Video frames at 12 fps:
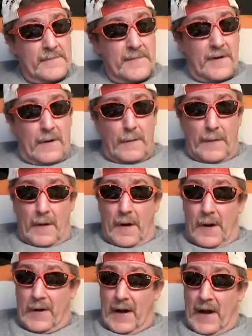And the
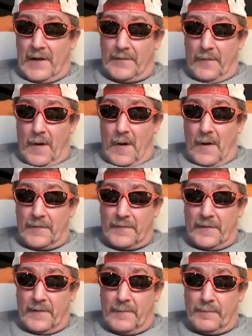Hawkeyes have lost
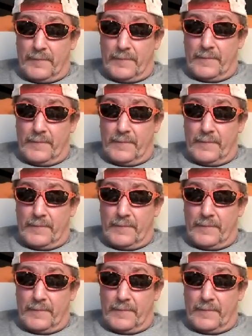to,